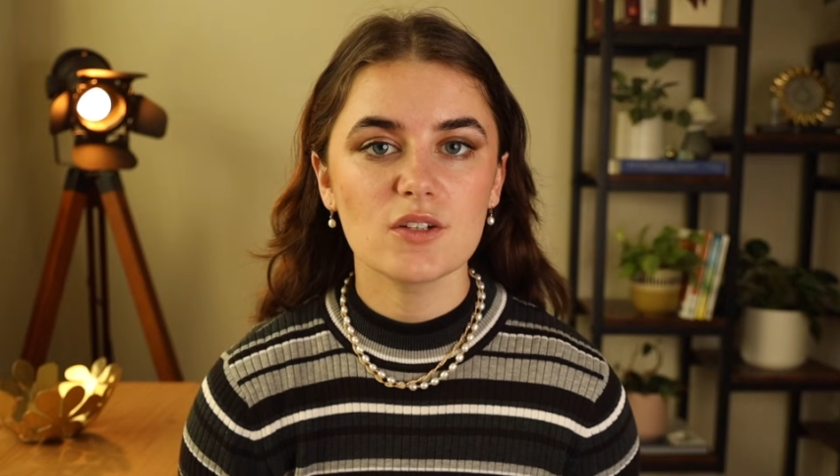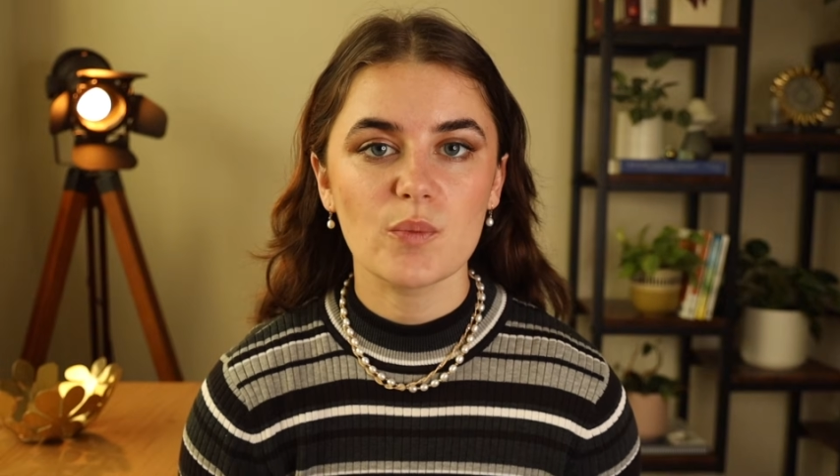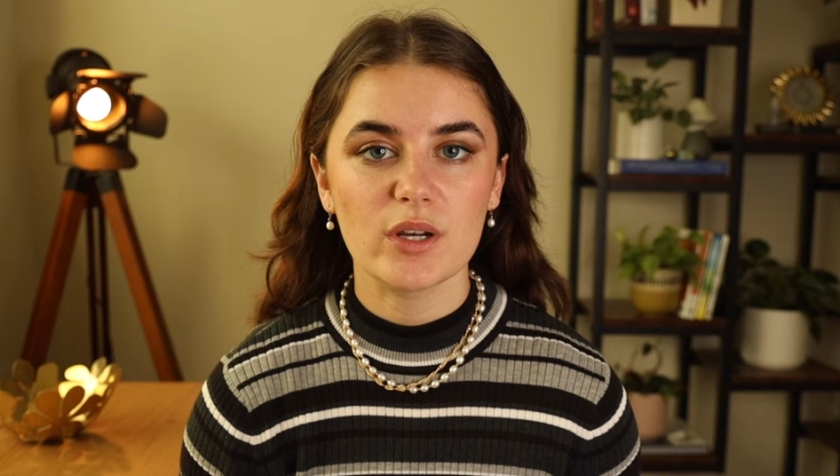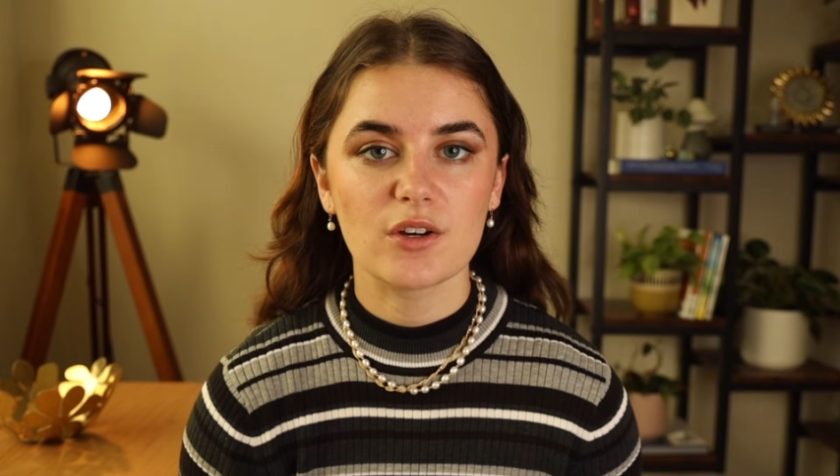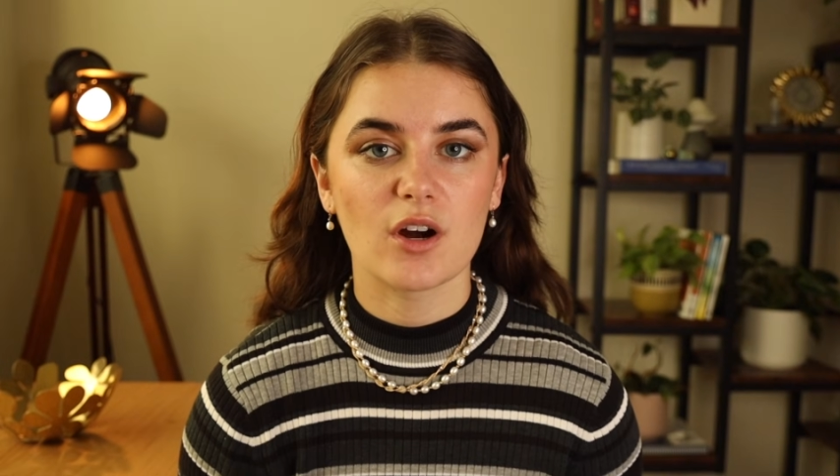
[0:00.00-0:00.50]

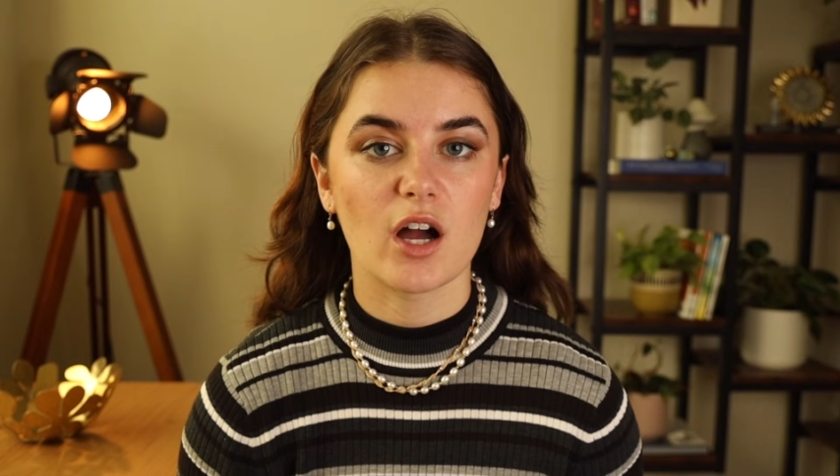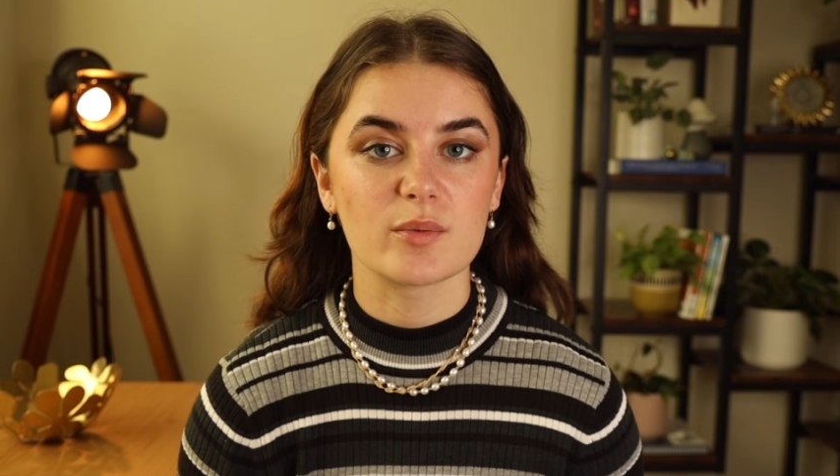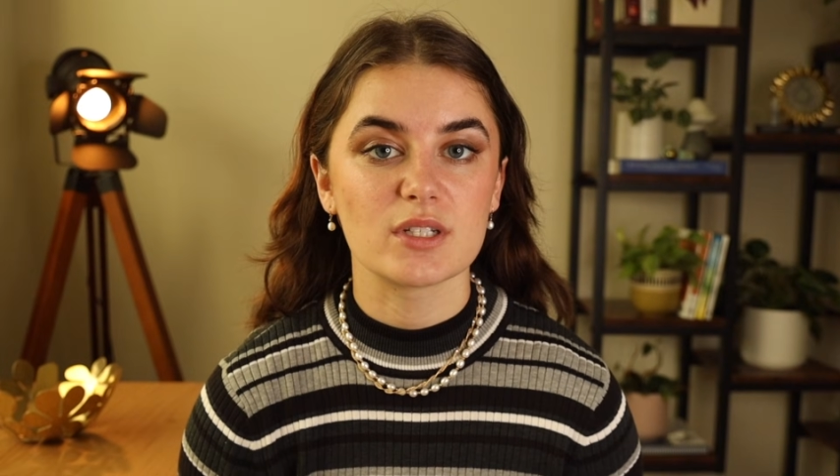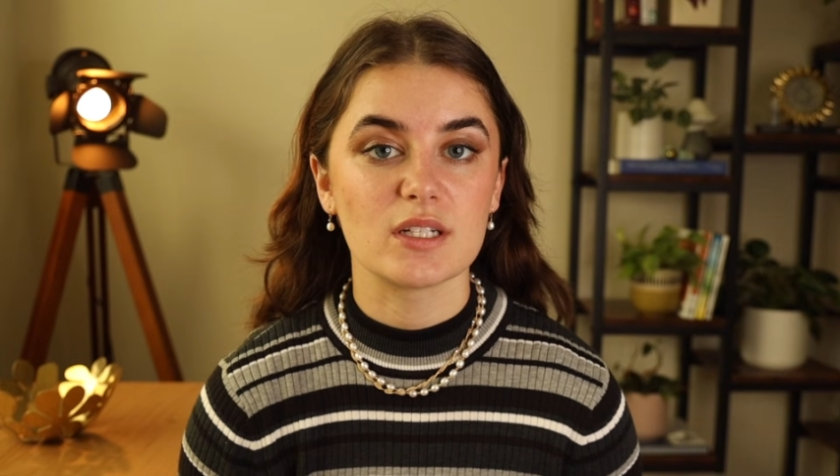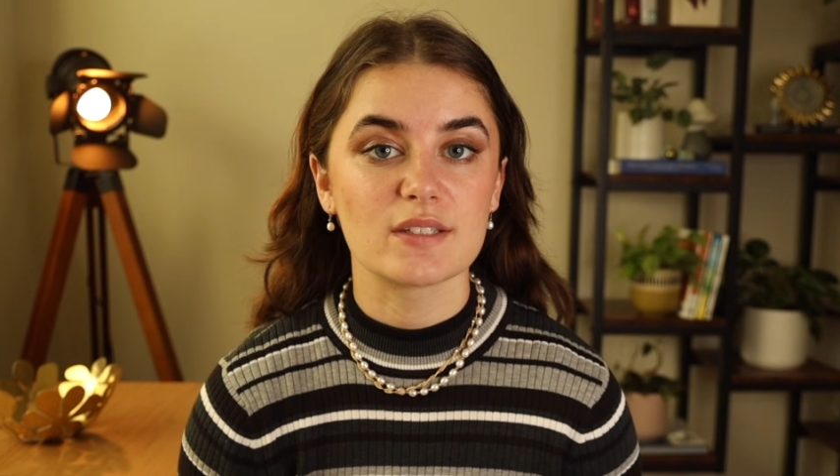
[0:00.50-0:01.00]
are when your
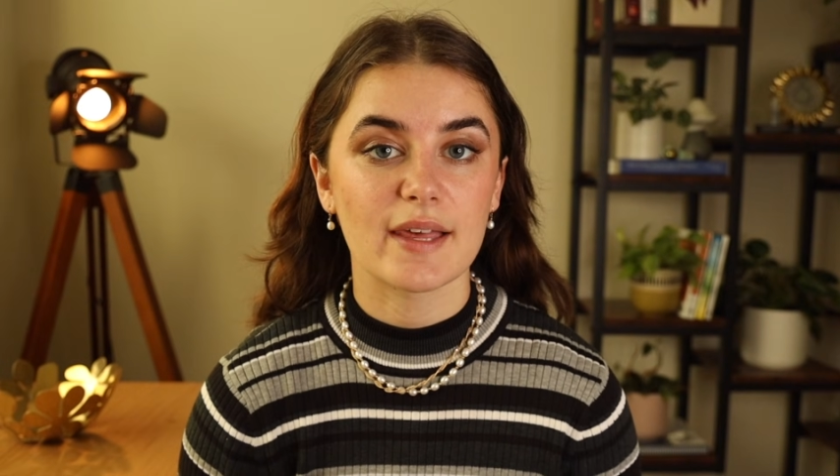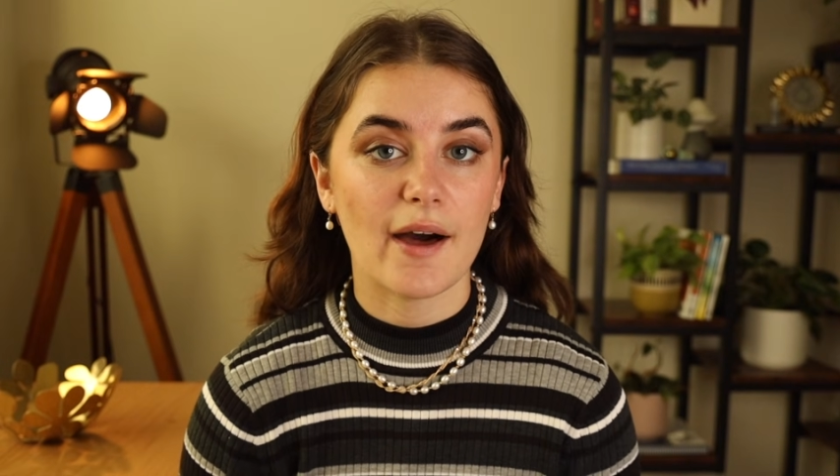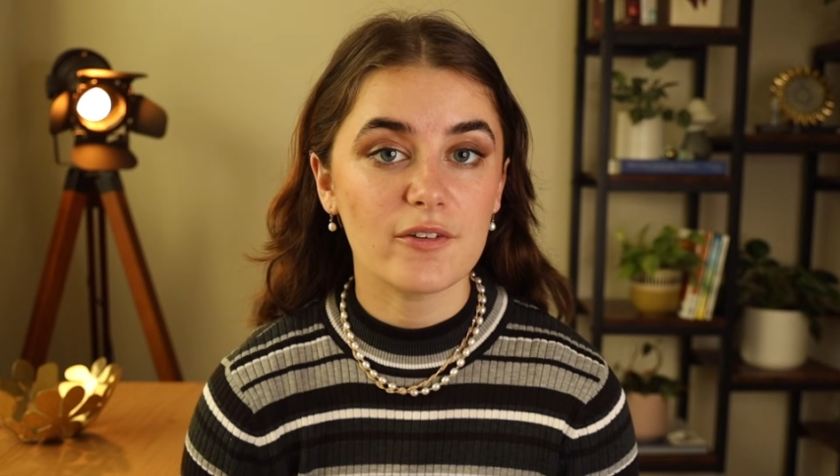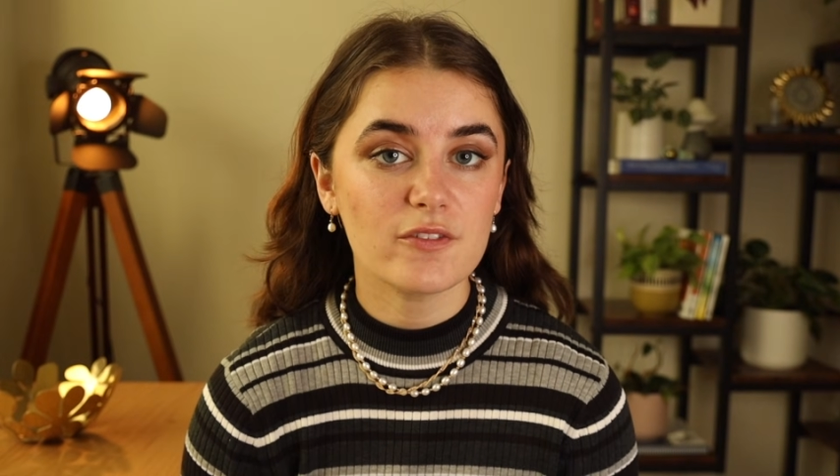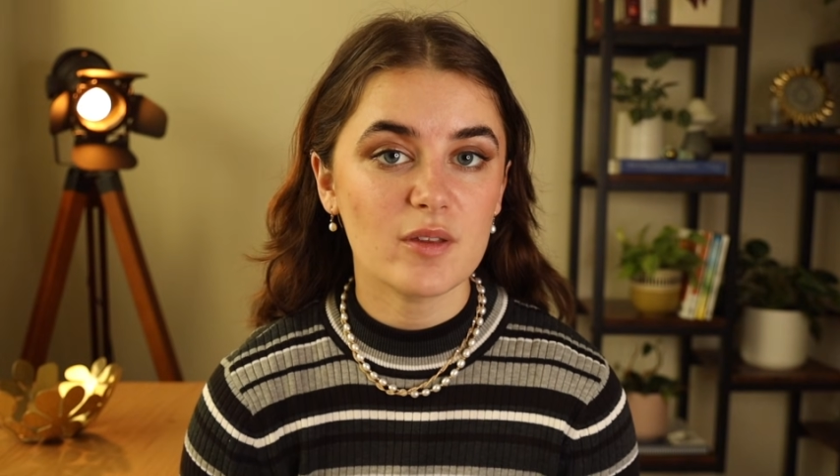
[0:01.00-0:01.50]
option is
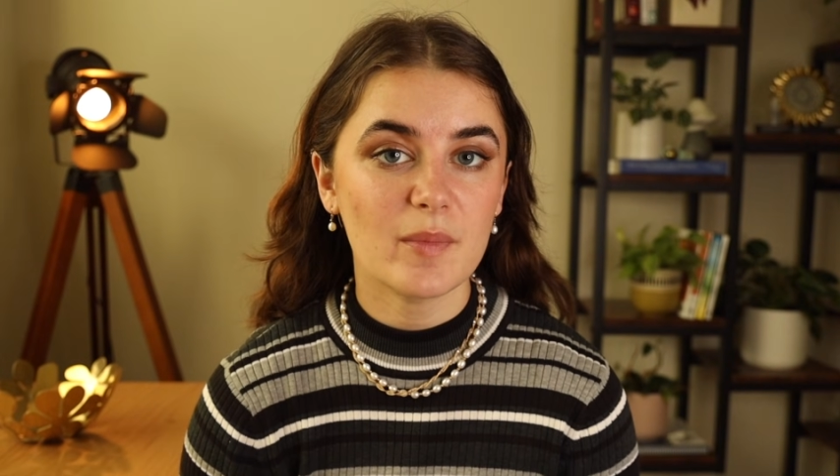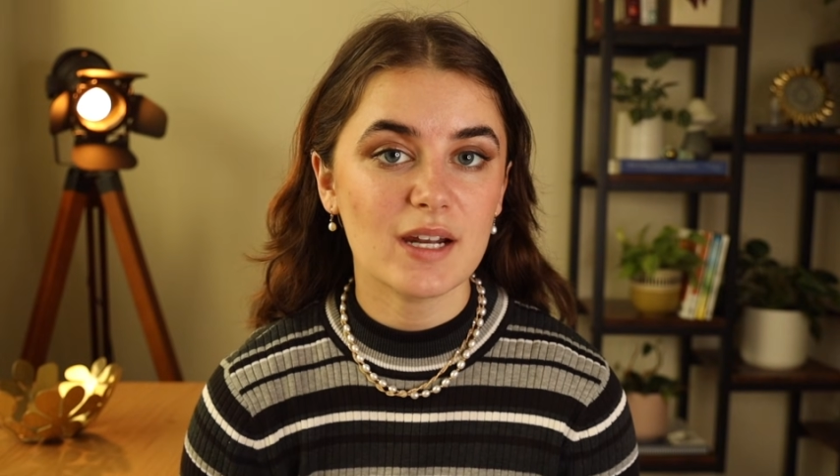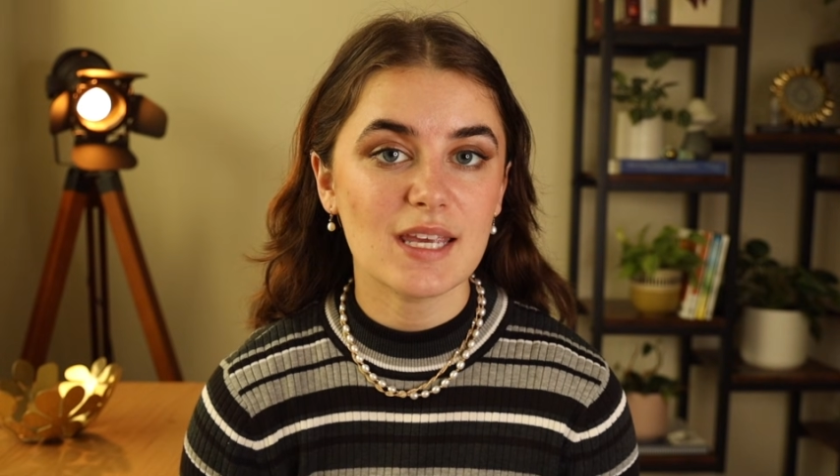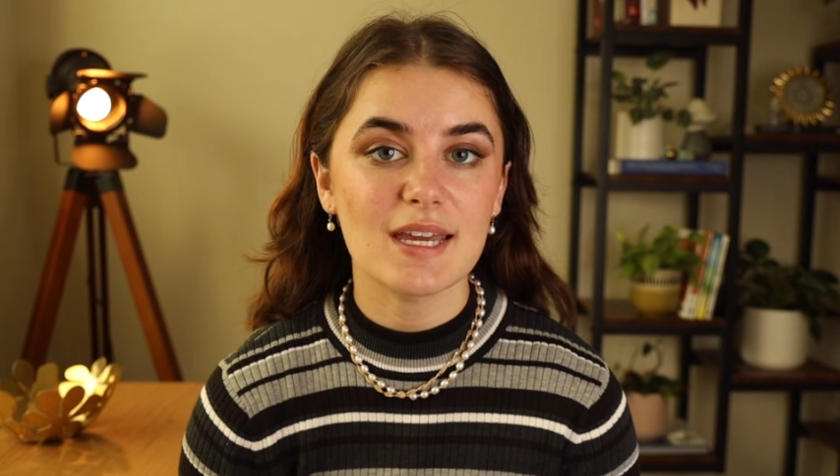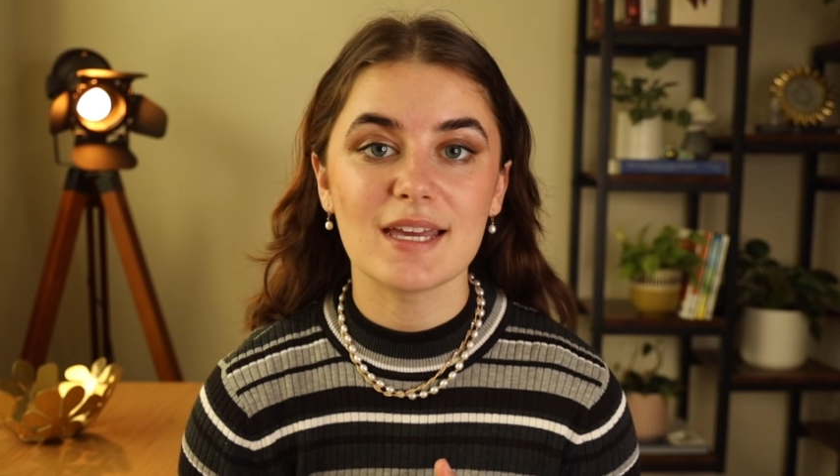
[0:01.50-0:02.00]
out of the
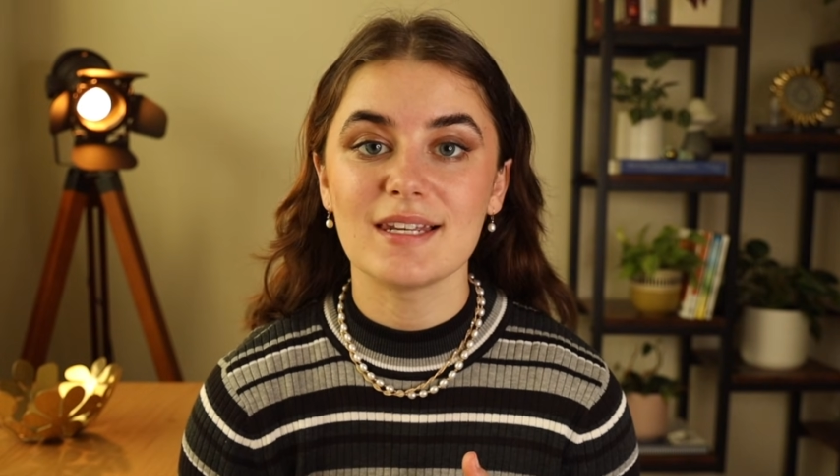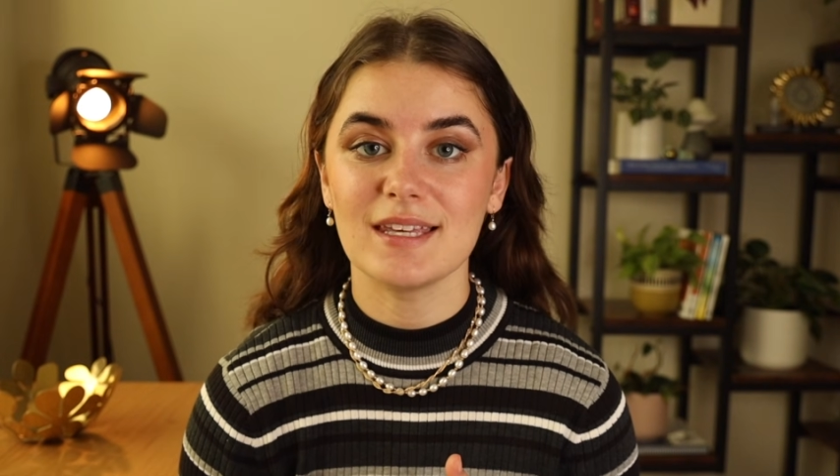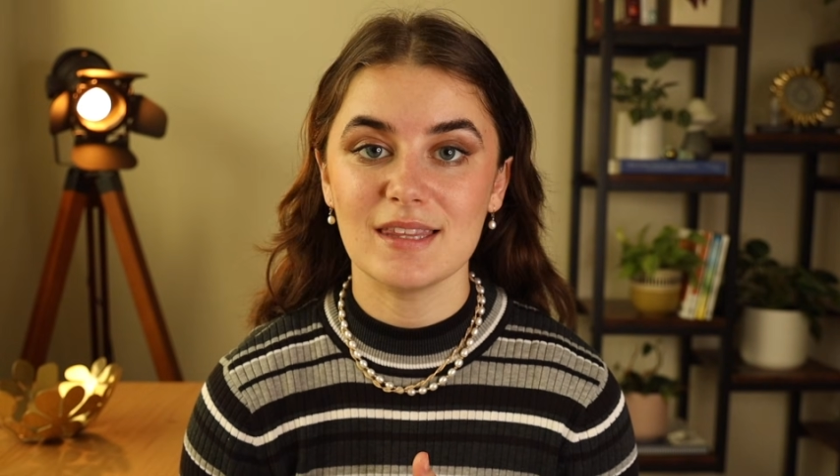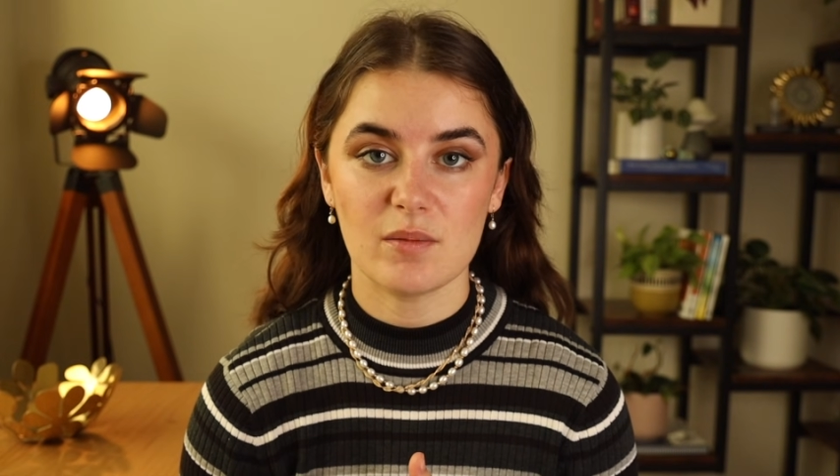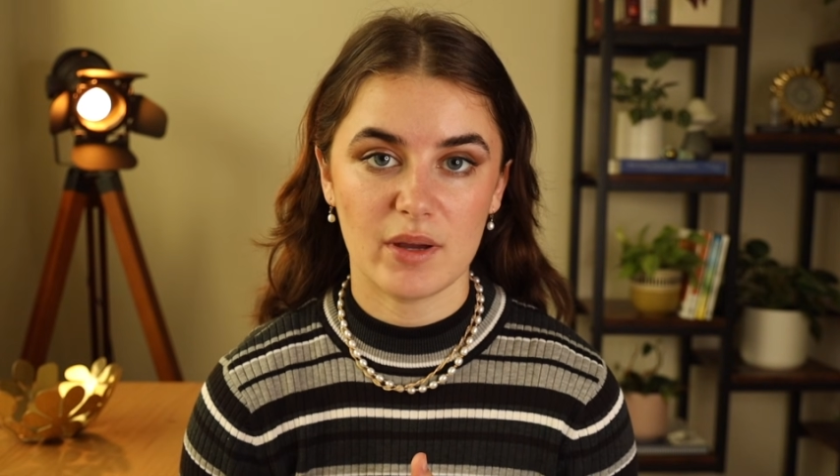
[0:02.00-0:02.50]
money and in the